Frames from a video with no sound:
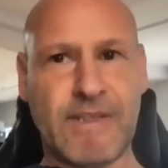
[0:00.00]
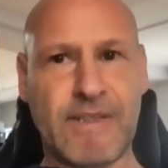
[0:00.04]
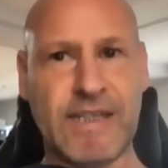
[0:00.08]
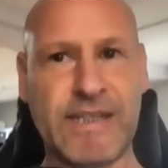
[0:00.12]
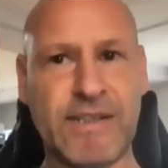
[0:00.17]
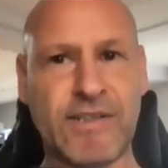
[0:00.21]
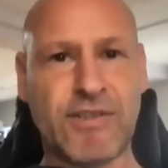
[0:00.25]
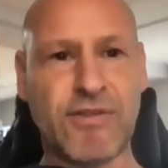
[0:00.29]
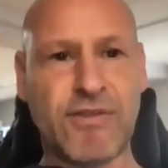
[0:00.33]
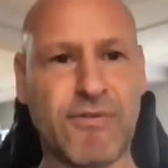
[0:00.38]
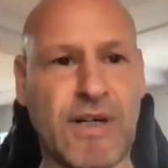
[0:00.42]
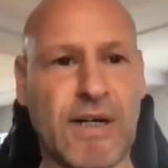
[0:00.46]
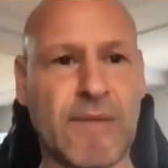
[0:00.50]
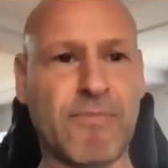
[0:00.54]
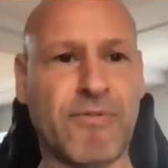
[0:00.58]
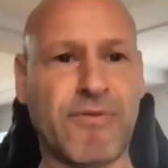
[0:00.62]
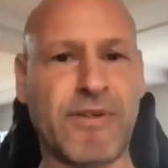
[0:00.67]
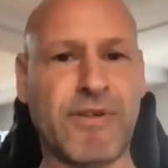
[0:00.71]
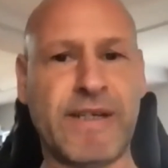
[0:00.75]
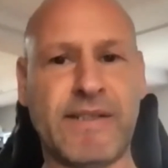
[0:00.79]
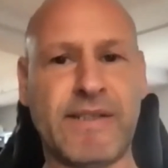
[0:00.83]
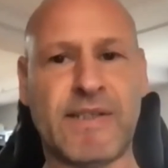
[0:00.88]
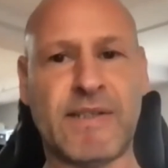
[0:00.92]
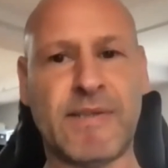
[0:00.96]

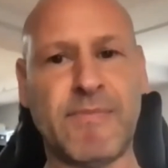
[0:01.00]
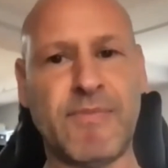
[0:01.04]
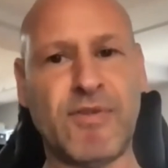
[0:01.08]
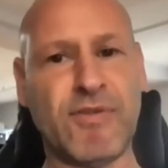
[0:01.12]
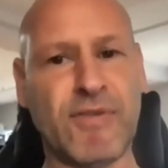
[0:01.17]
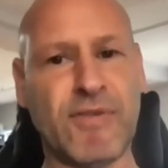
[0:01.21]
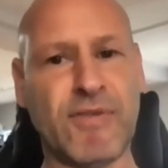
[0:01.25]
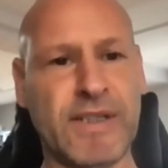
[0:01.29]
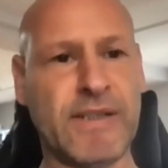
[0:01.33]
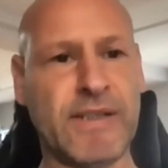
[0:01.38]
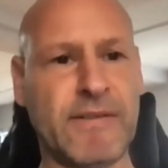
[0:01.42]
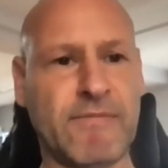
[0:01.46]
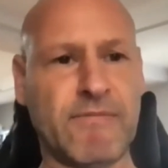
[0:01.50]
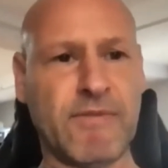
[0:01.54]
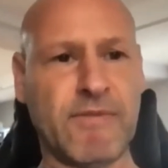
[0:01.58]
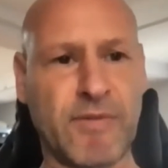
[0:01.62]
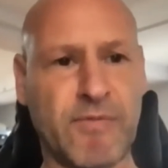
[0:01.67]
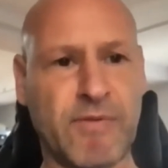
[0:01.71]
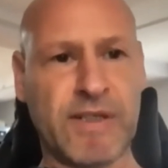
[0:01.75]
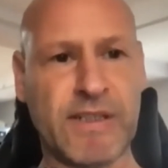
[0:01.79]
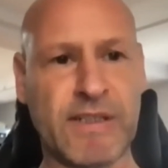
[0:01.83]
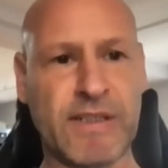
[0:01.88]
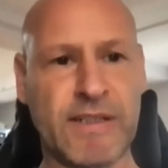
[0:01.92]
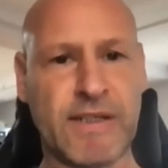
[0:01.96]
interoperate smoothly
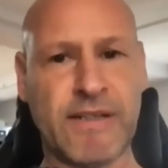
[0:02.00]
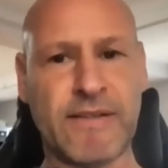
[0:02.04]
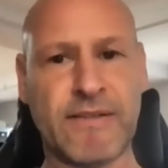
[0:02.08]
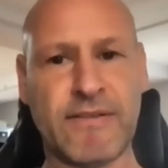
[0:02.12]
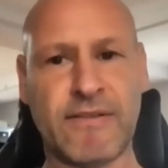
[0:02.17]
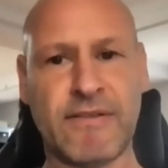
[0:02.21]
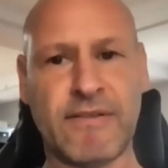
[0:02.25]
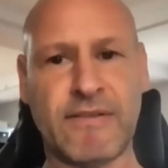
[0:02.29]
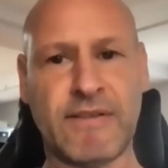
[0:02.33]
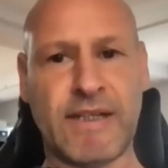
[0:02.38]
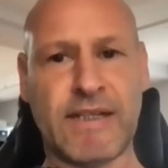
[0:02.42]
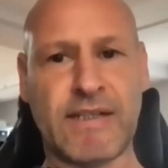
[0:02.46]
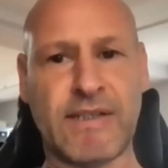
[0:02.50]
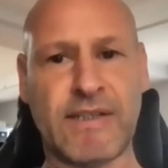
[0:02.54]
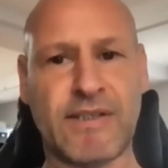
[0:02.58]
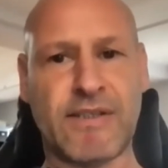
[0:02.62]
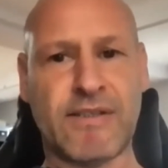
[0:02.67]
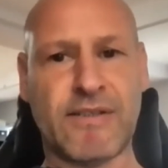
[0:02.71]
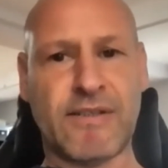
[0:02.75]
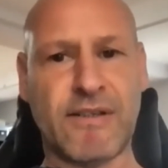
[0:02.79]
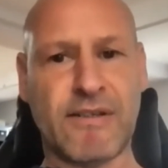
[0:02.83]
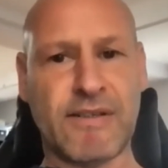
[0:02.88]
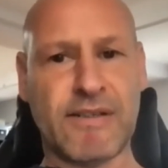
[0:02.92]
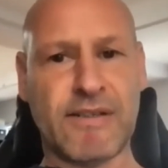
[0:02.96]
with one another, and that's
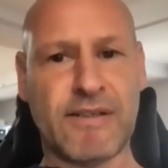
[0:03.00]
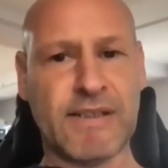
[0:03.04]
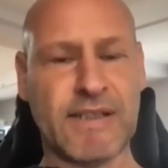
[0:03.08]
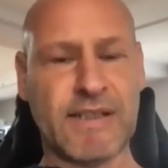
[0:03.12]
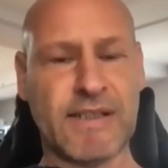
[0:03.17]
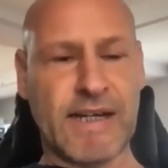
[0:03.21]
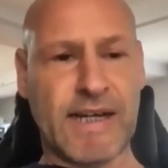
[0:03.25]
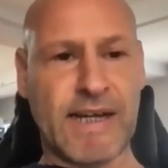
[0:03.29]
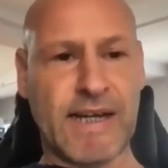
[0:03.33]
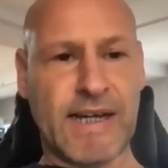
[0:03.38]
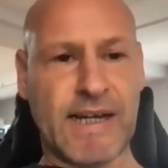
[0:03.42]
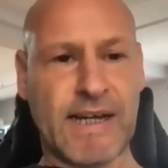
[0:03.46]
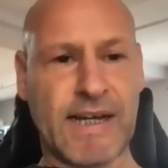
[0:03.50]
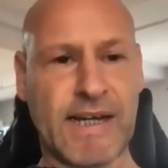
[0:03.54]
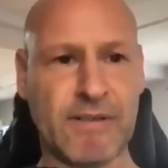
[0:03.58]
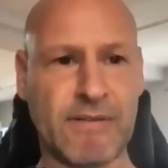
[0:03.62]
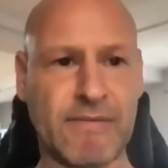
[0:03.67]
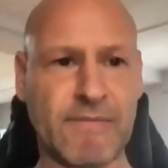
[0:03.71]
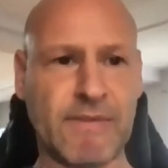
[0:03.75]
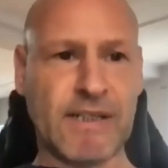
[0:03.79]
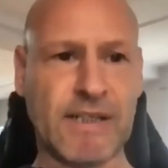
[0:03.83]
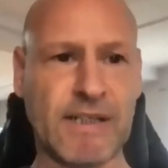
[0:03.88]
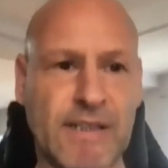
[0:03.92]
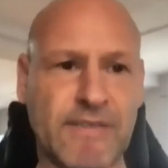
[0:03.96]
starting to
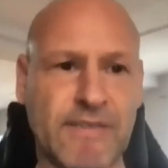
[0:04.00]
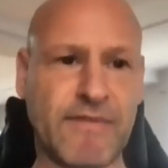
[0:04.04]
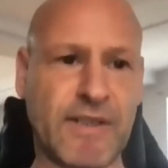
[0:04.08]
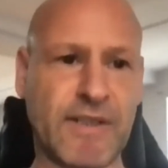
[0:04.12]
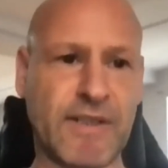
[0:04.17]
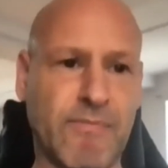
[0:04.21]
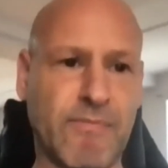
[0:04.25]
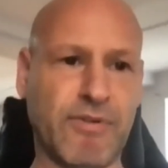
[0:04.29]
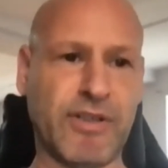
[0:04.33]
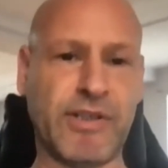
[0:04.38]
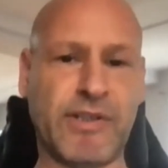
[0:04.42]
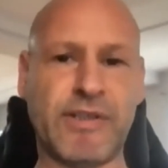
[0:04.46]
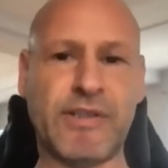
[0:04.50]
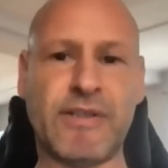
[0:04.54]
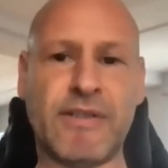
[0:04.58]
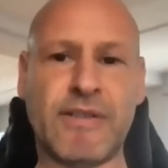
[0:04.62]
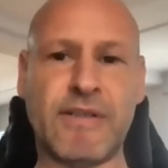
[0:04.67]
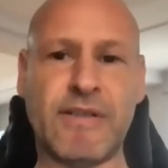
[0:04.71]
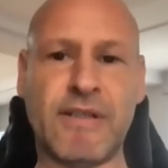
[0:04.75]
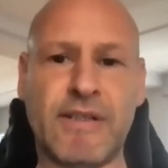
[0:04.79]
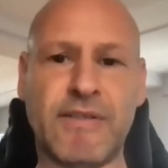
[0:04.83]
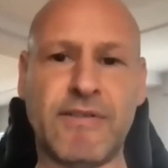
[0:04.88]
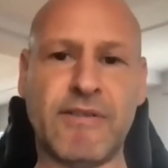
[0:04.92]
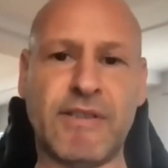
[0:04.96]
happen via bridges
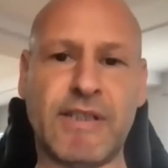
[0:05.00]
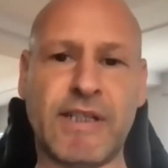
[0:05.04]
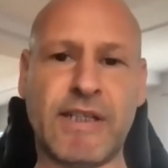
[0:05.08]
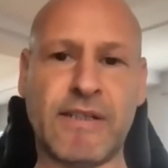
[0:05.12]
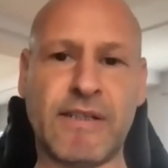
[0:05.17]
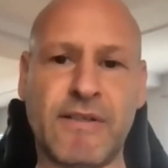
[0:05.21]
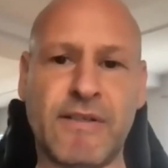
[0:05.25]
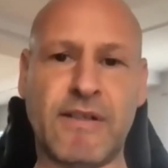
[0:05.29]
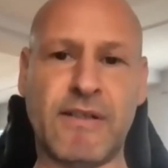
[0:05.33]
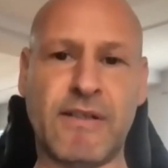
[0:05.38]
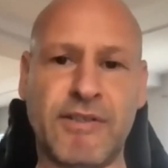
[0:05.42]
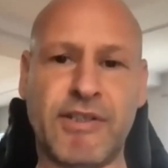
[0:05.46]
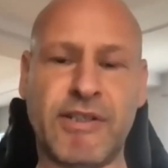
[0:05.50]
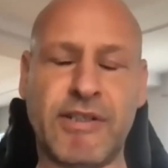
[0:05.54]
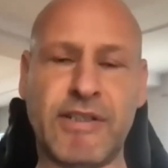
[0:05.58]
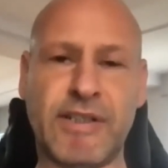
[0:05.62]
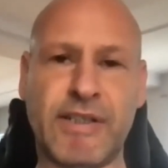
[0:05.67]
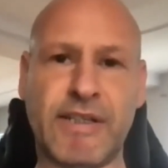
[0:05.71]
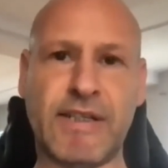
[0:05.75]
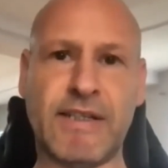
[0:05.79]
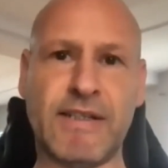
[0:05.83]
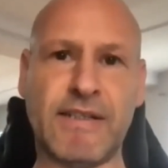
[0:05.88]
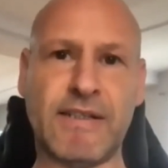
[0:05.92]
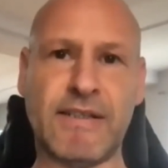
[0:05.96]
and other technologies,
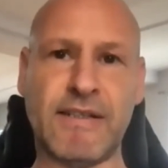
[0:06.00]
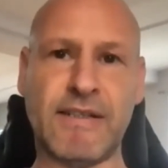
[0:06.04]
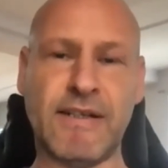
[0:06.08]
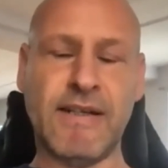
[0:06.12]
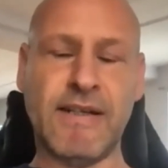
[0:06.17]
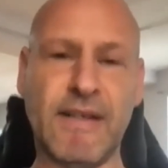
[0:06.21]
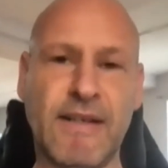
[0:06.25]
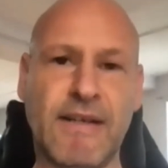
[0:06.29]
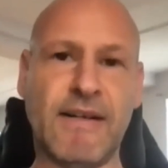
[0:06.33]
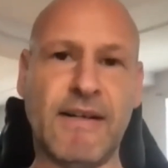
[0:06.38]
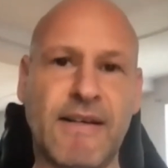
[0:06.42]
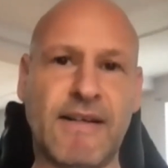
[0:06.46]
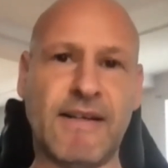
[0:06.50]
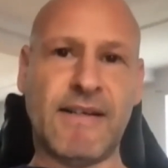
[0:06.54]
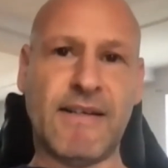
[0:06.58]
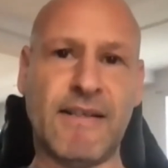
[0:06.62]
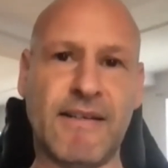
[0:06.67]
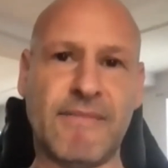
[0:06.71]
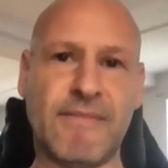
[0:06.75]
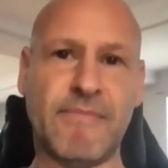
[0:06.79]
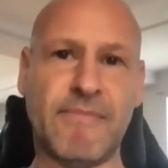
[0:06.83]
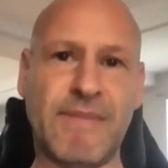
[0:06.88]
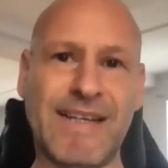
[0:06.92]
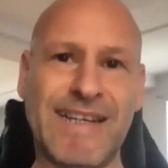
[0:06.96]
and
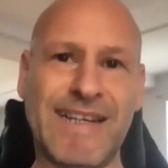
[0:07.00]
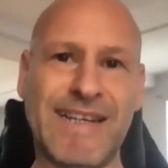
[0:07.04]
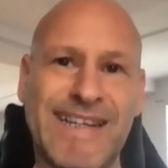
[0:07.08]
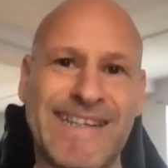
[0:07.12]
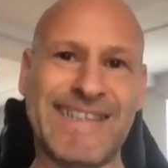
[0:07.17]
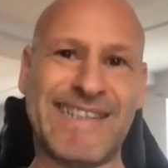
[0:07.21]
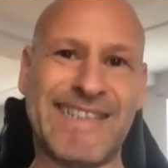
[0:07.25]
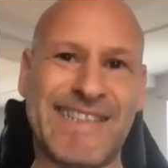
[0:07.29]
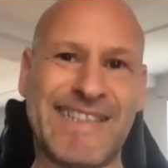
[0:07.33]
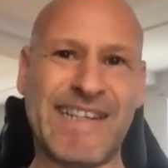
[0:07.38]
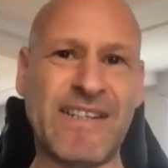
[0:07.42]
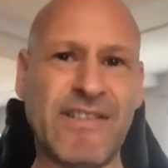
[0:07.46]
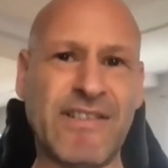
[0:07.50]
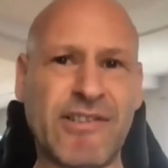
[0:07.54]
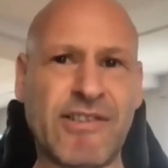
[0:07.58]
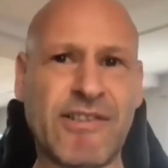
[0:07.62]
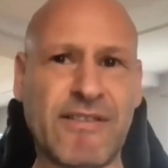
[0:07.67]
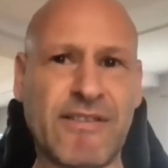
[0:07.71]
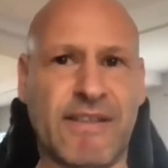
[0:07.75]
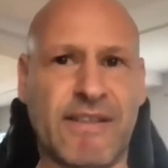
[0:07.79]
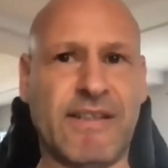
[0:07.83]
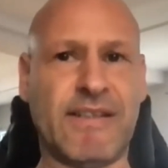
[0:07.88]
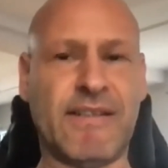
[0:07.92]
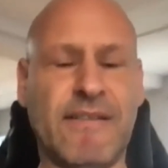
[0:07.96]

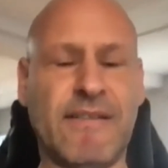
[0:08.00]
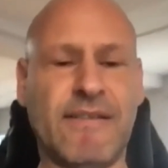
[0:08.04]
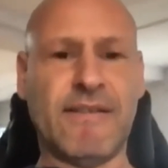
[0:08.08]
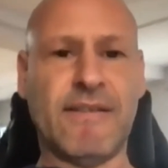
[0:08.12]
essentially